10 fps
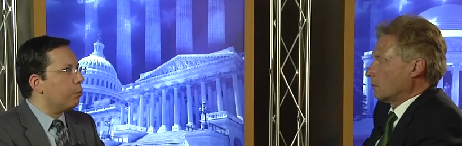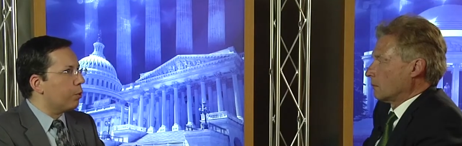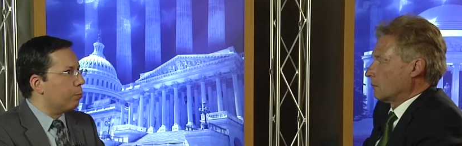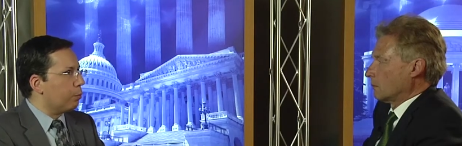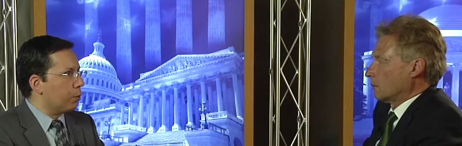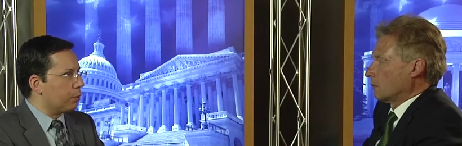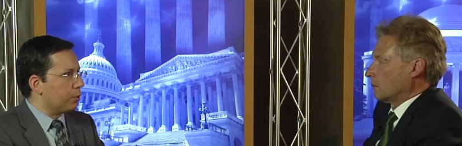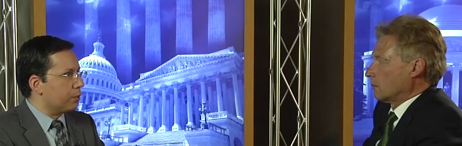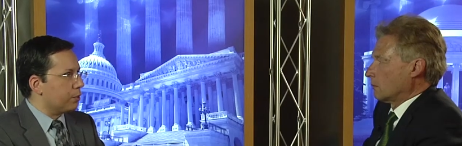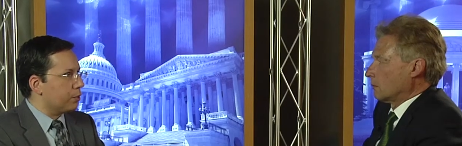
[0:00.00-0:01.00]
Speaker 1: more
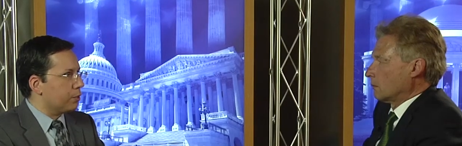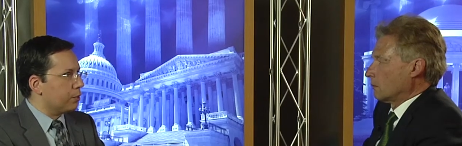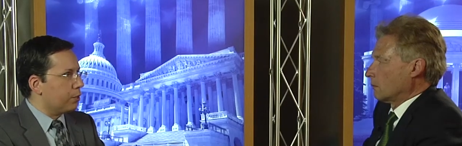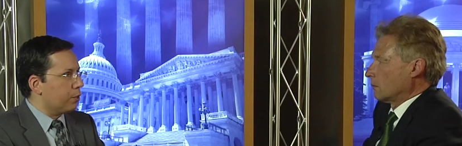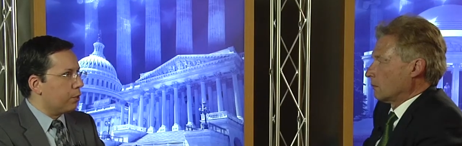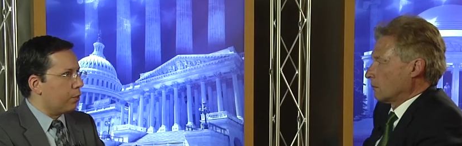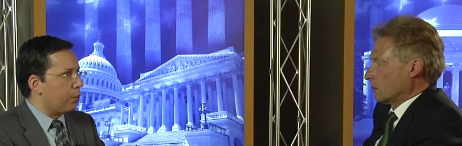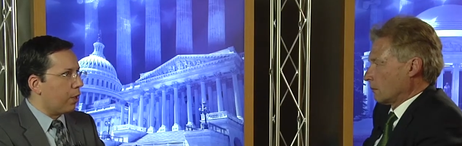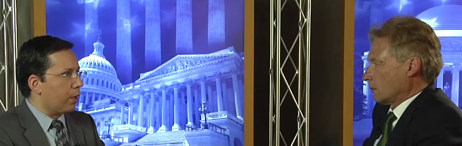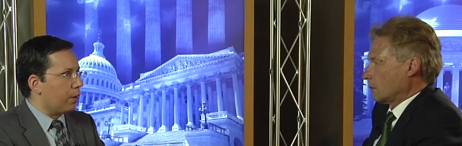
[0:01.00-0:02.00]
important
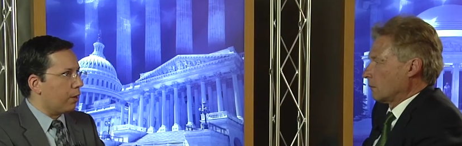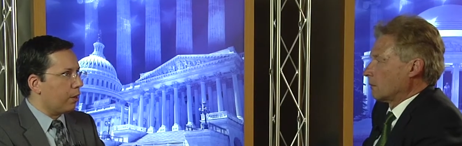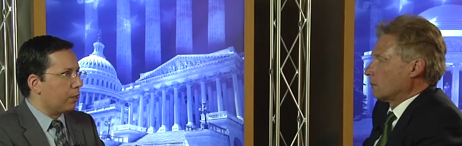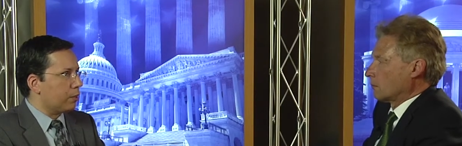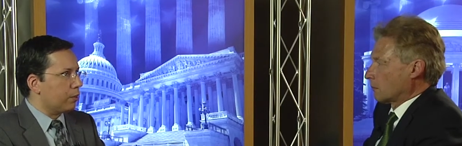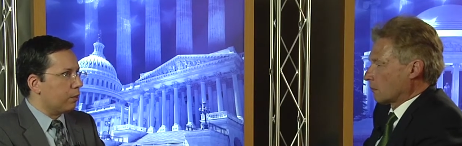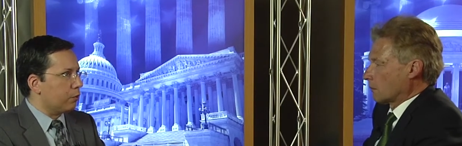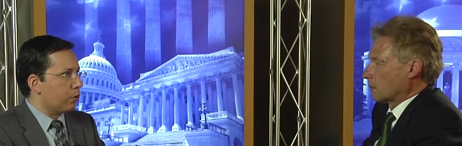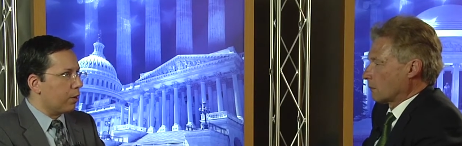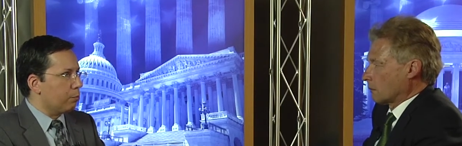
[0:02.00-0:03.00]
than a little
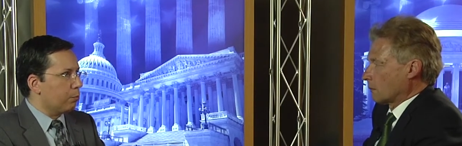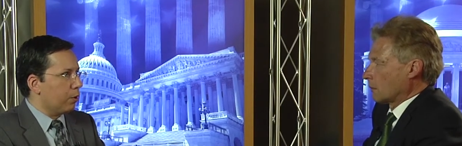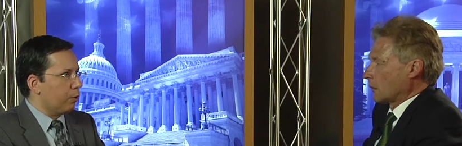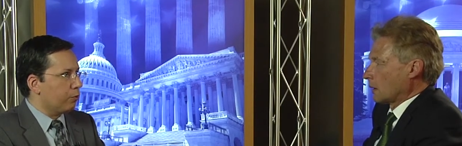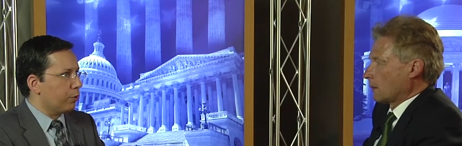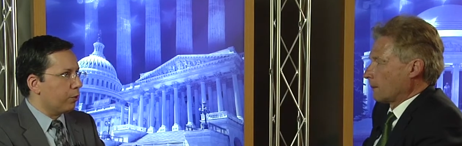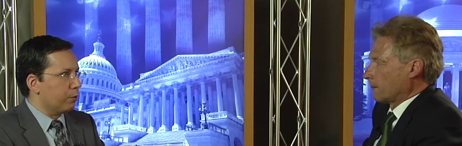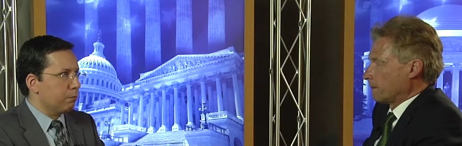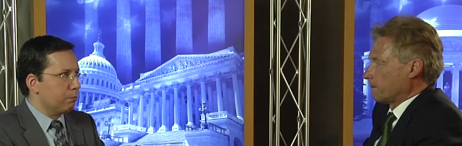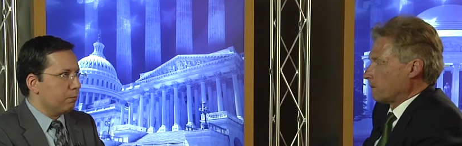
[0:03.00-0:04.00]
rub over.
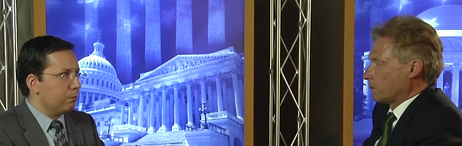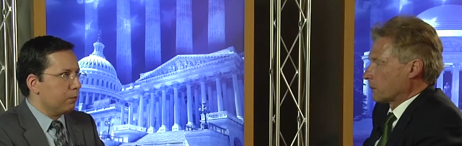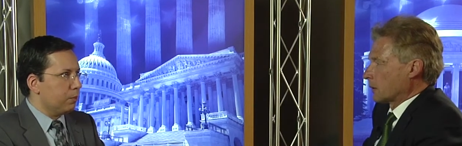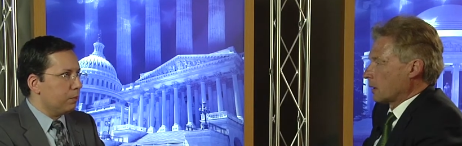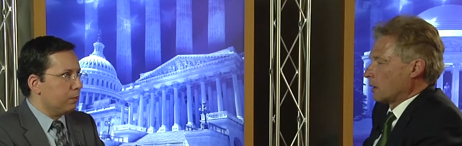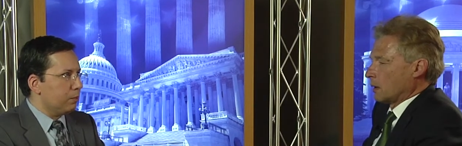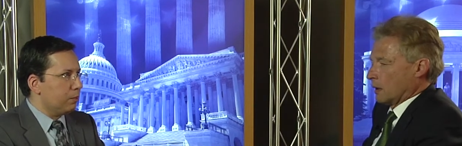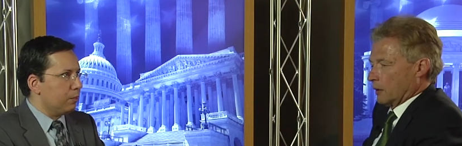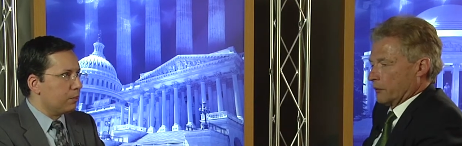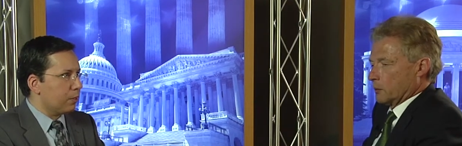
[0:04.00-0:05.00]

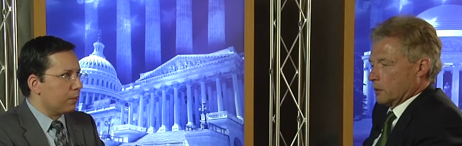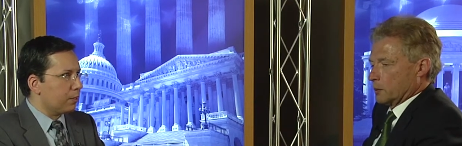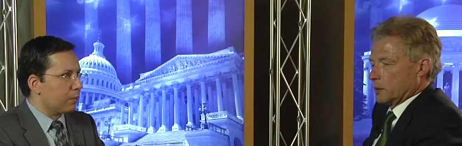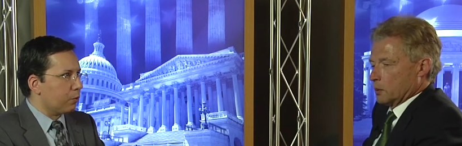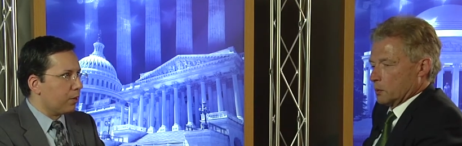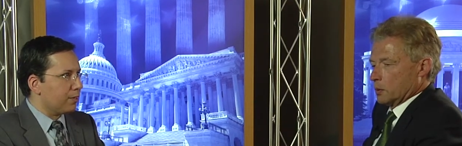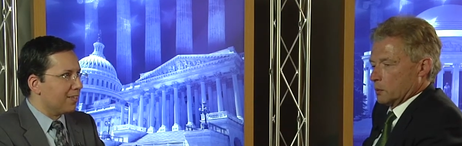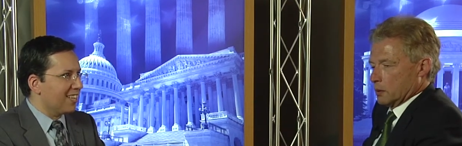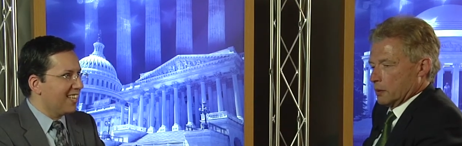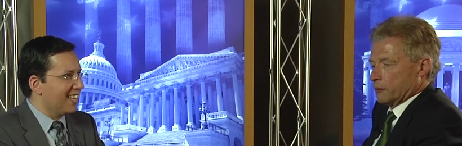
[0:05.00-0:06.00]
I think what we what,
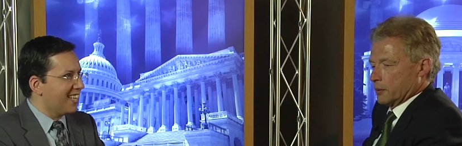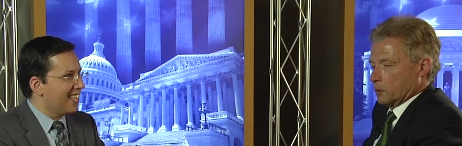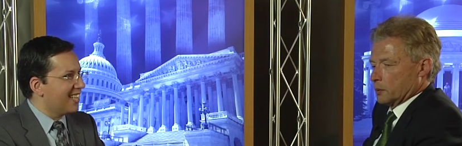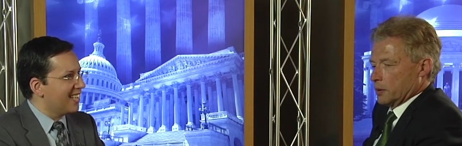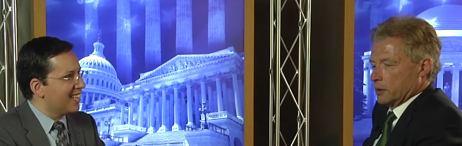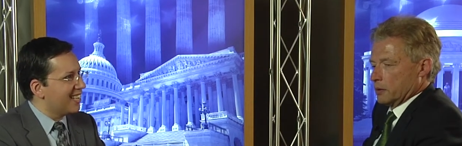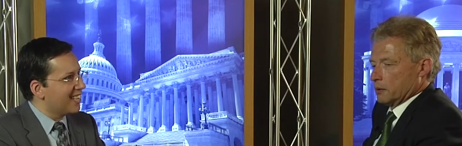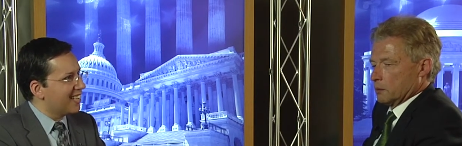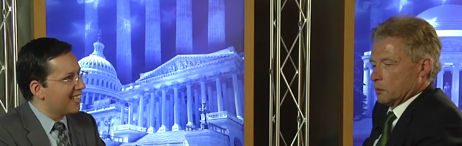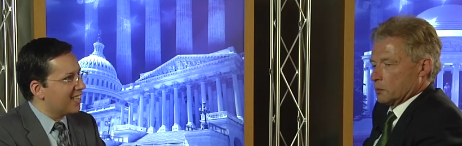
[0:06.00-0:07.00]
what,
Speaker 2: I think what we
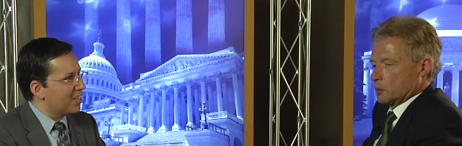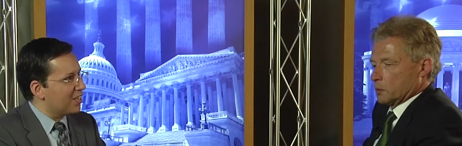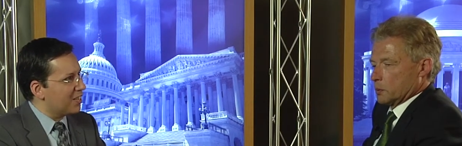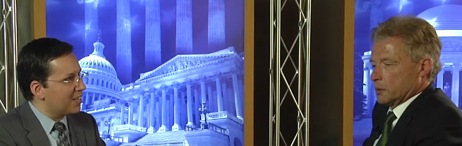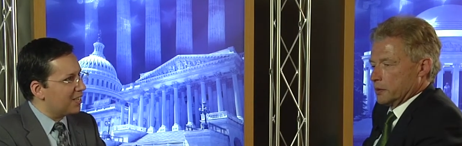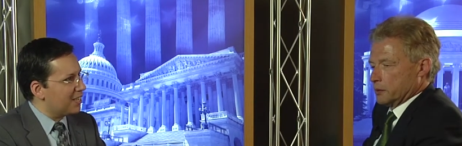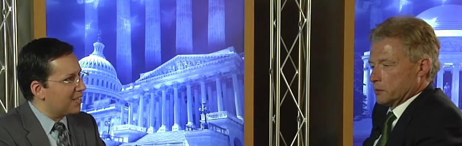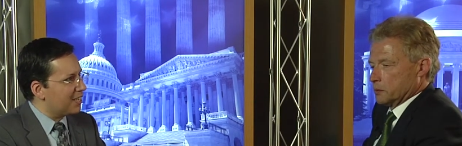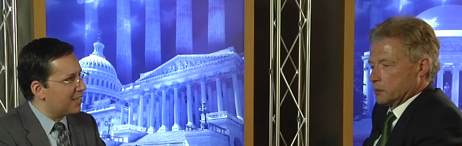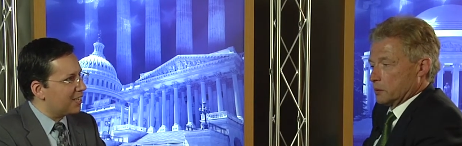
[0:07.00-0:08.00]
what, what we need
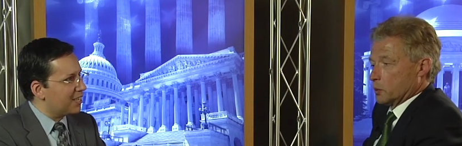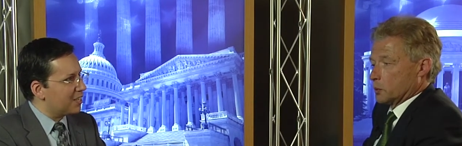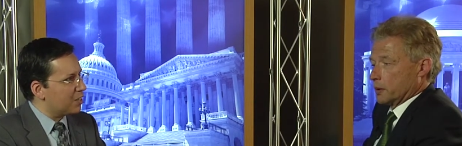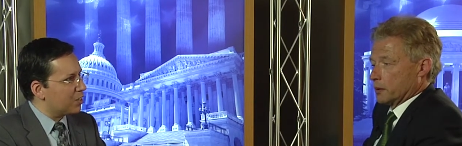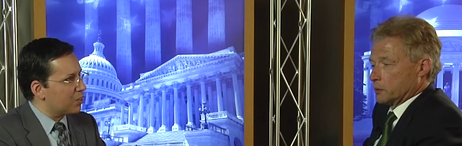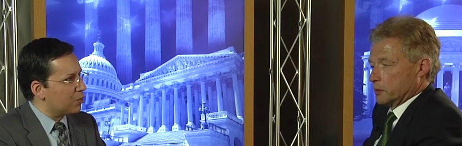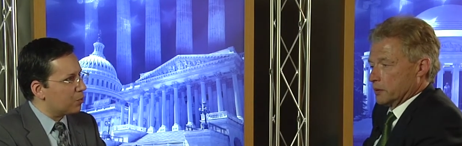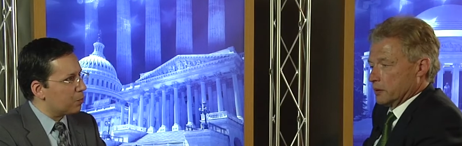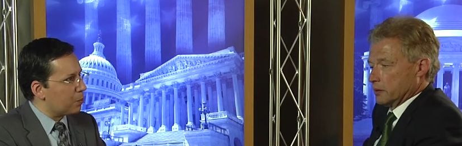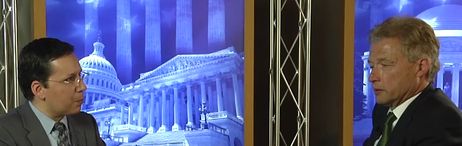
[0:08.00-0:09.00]
to do and what we are
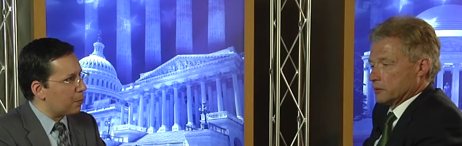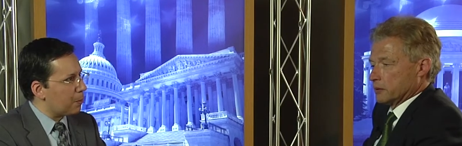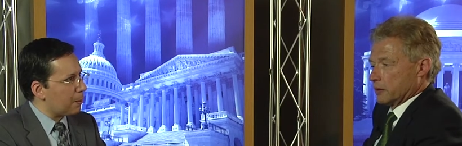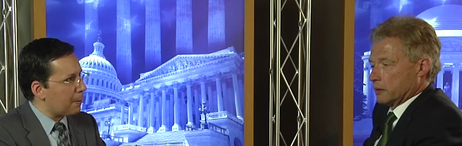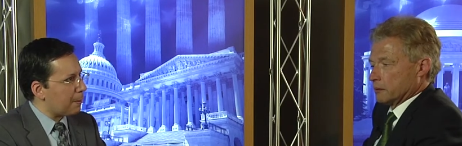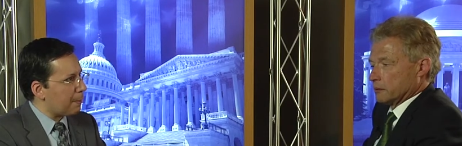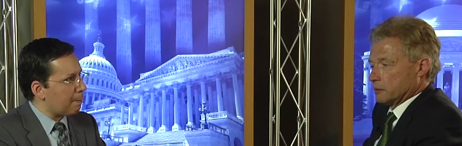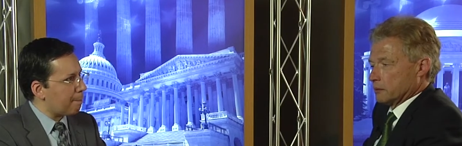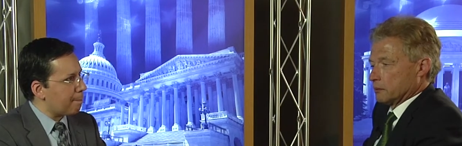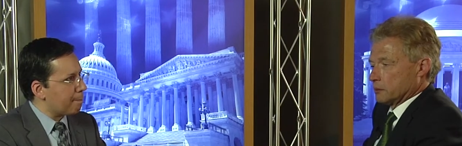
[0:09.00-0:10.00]
doing is uh,
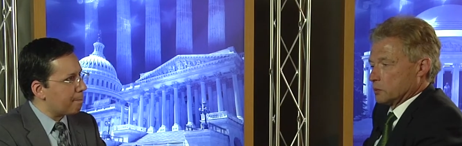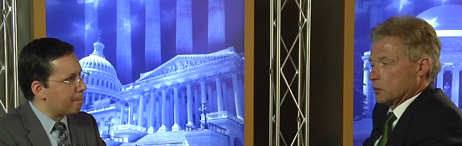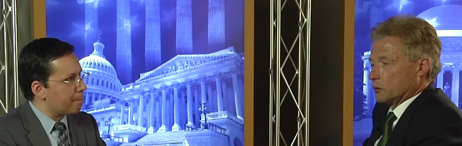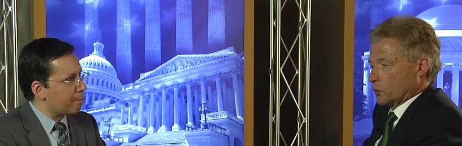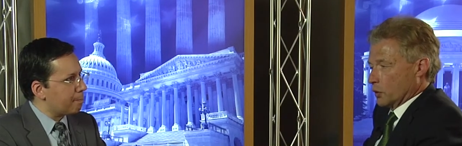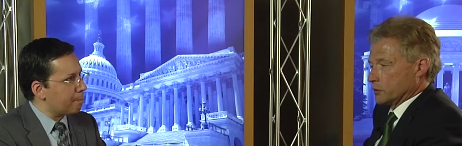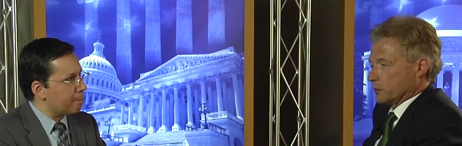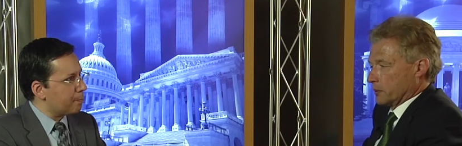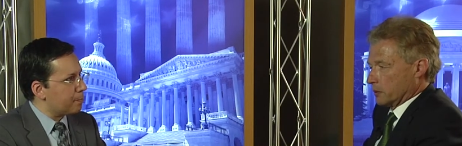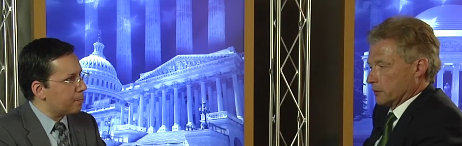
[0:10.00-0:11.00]
uh, to converse
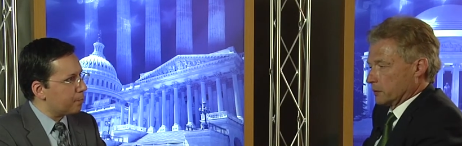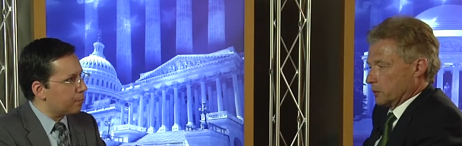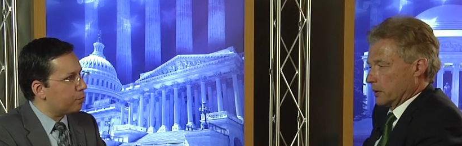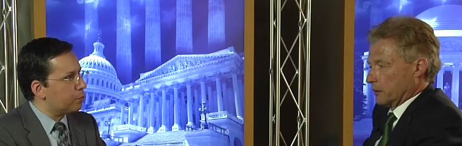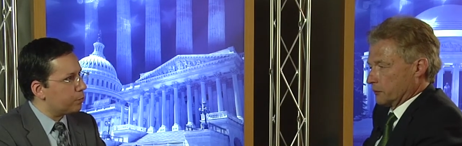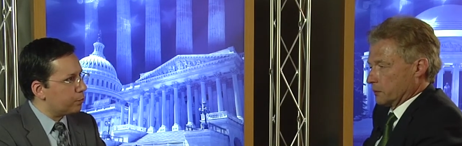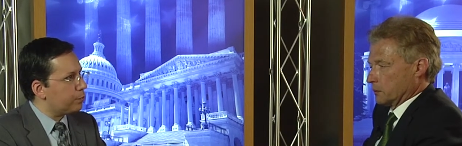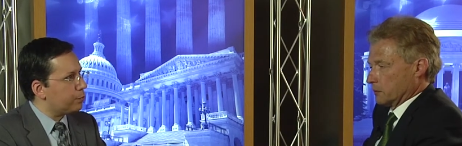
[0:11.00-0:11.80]
about it. We have to